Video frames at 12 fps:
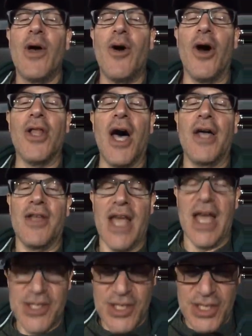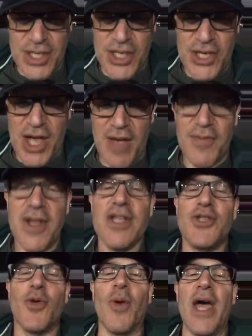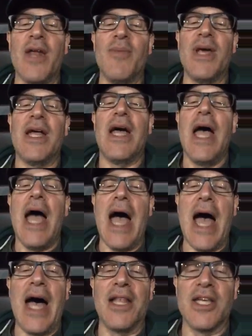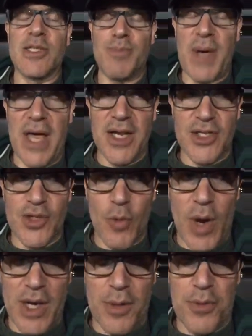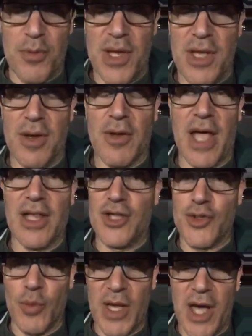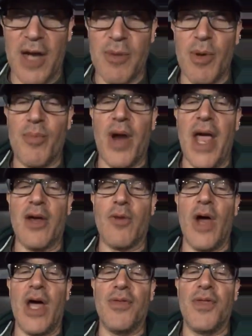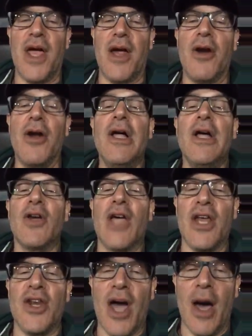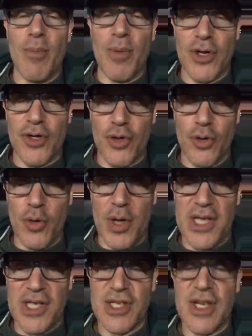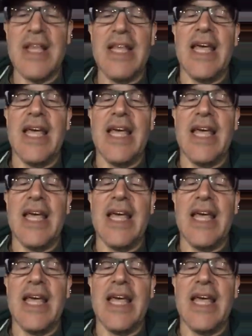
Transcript: Hold on. Yes, indeed, Jeff. So wait a minute. Alex Pettit's 23. Okay, so we cut him a break right there. Okay, number two is